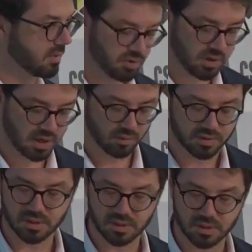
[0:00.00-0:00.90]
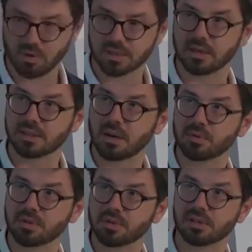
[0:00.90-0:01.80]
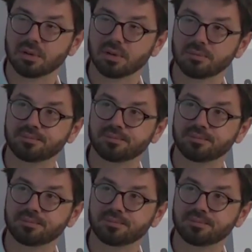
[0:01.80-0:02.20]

together with some colleagues here at the Cyprus Institute.